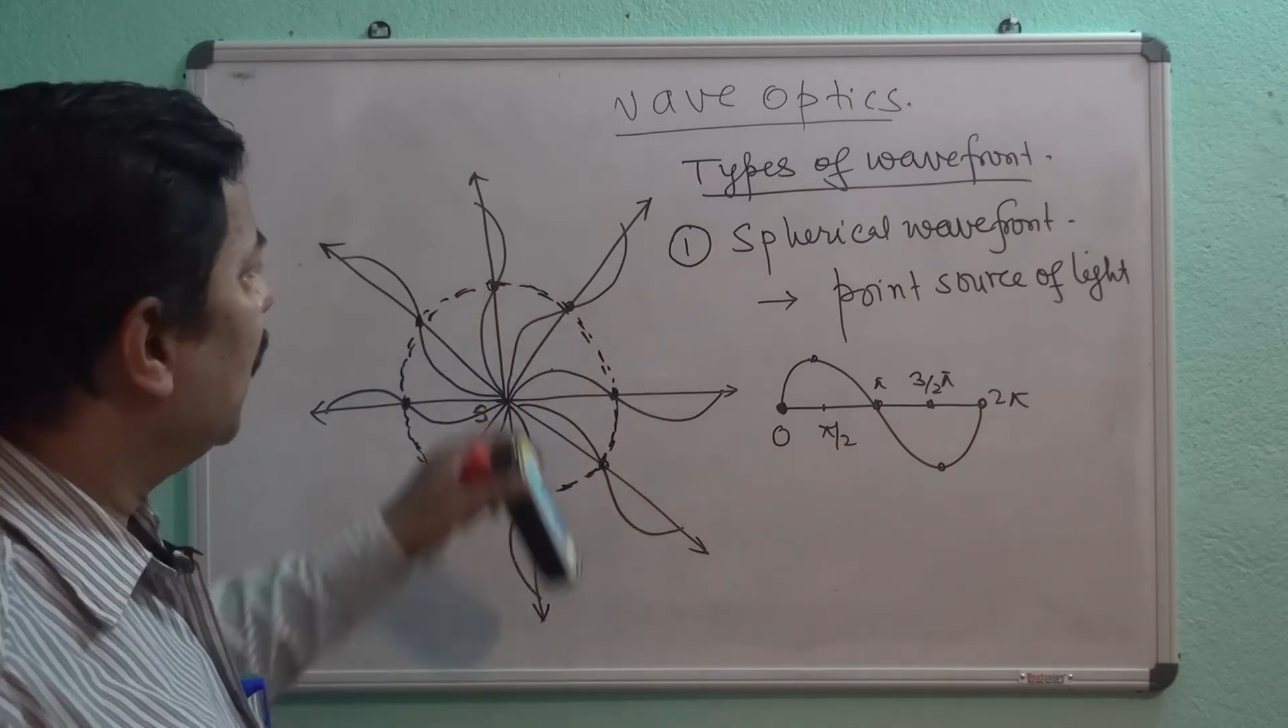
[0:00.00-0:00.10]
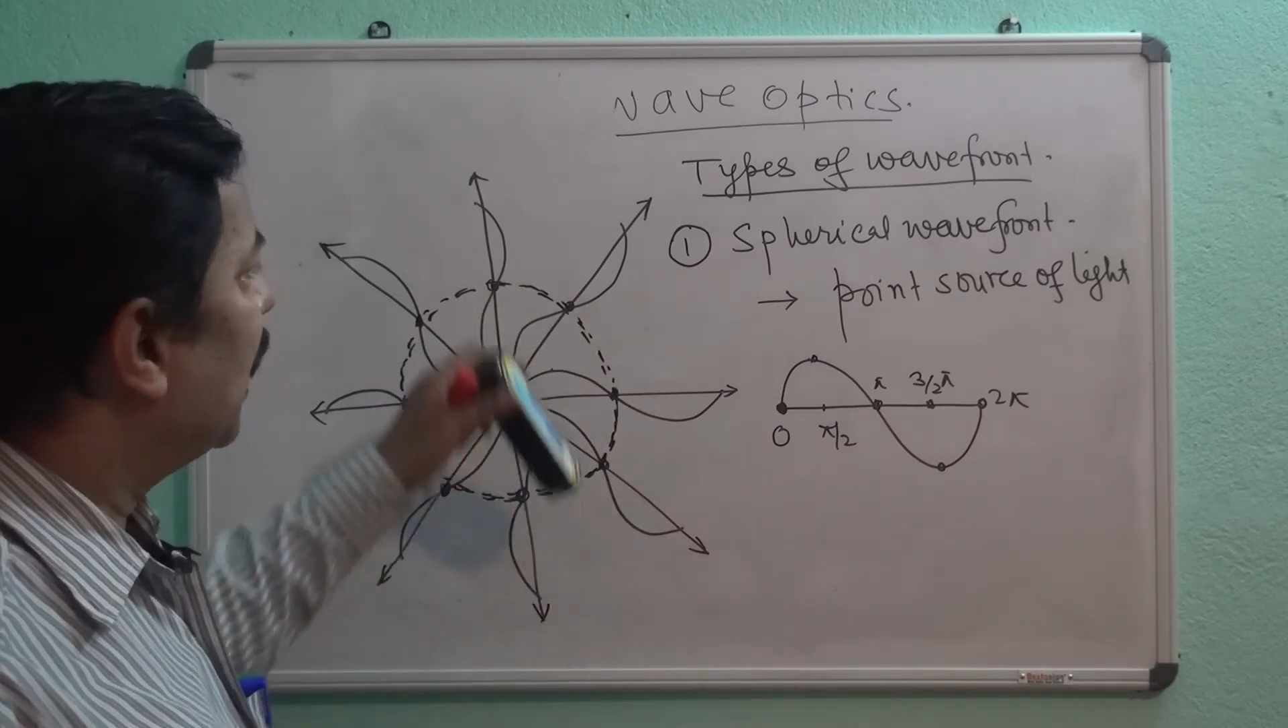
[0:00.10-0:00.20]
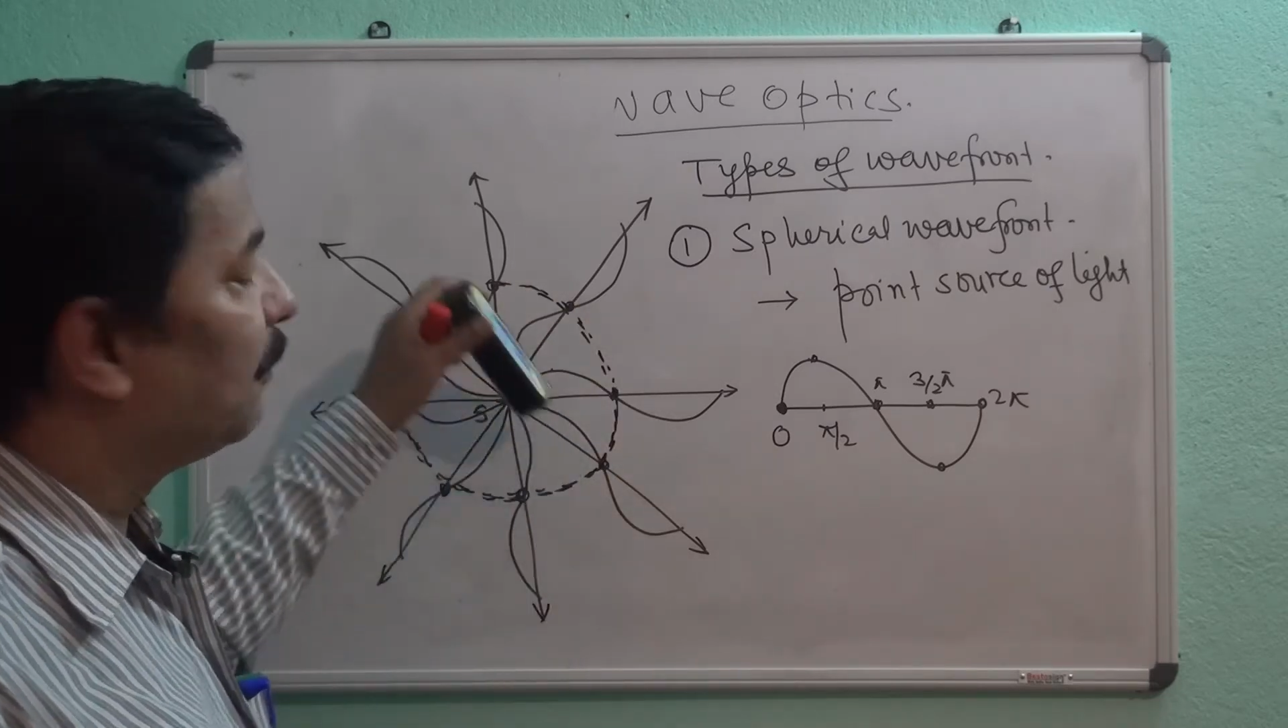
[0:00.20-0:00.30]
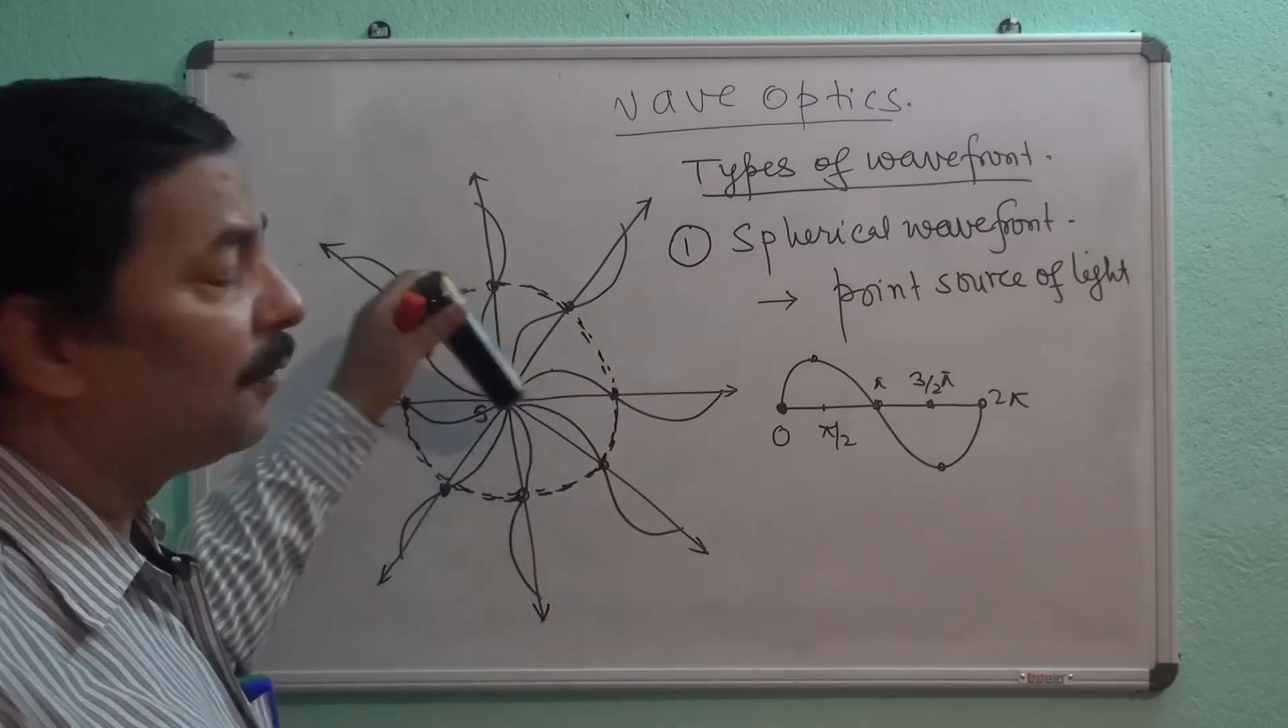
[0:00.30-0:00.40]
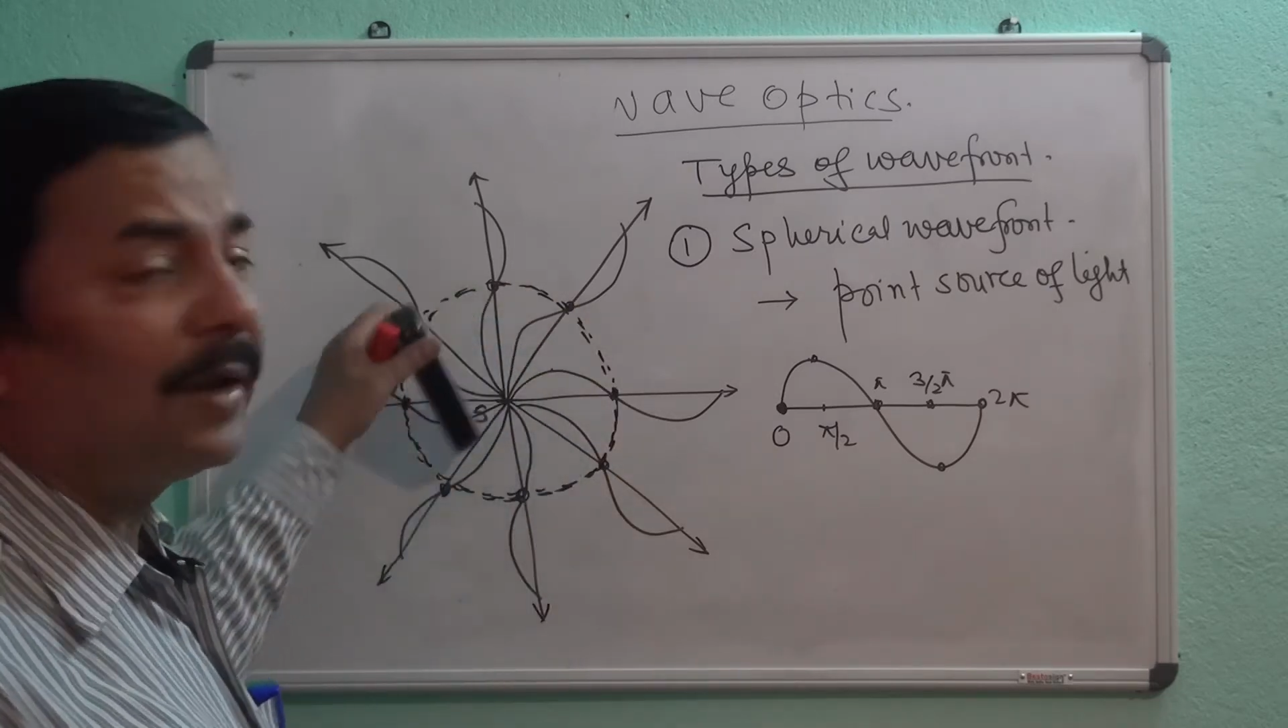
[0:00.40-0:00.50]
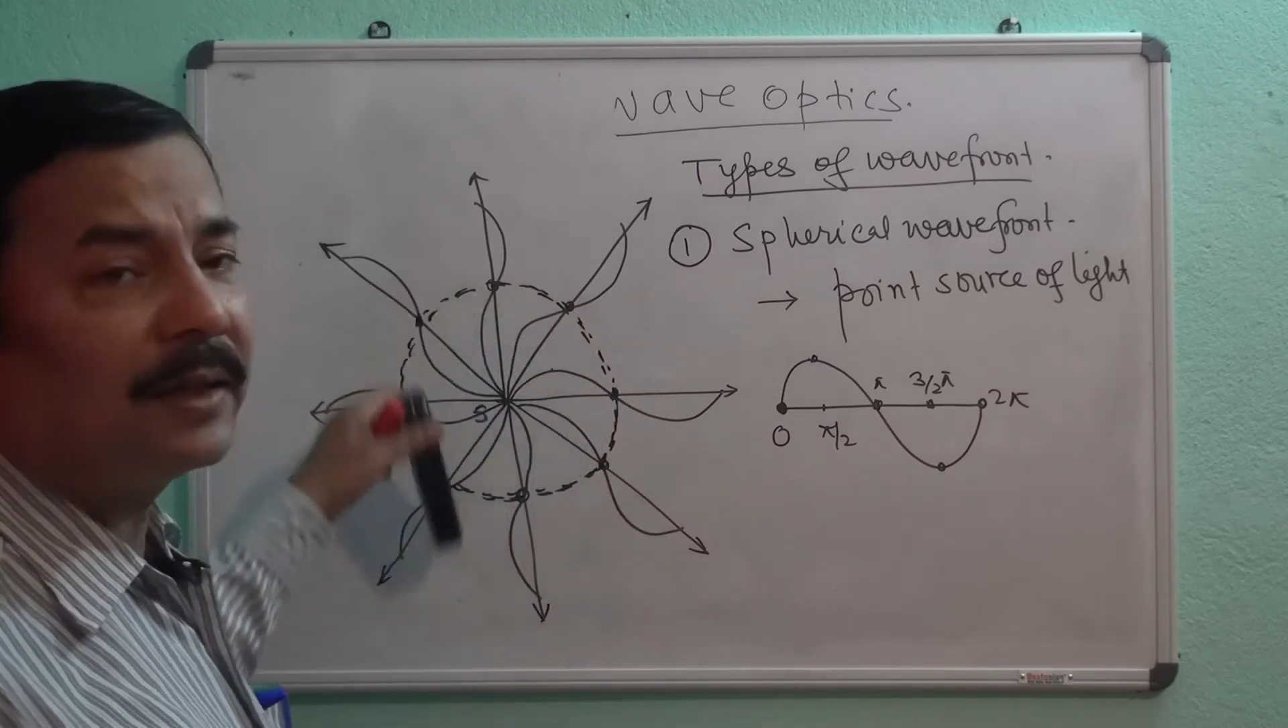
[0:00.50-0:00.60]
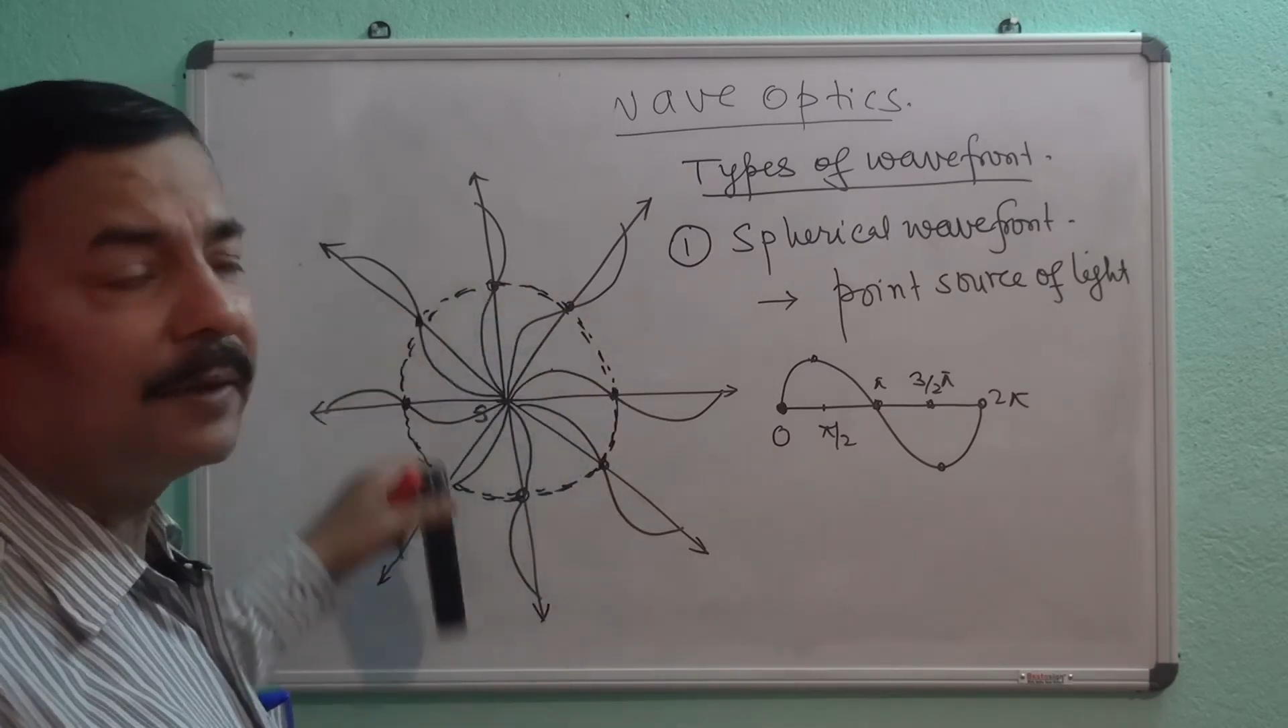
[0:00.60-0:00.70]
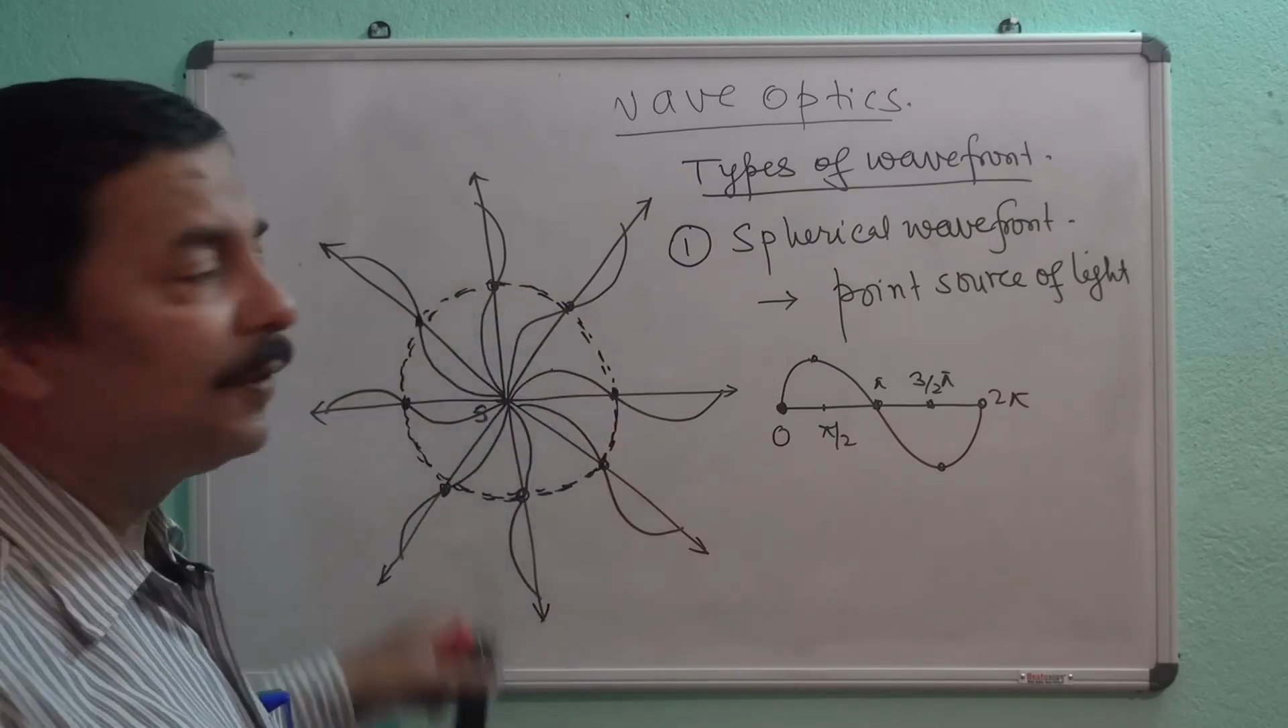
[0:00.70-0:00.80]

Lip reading: Everywhere the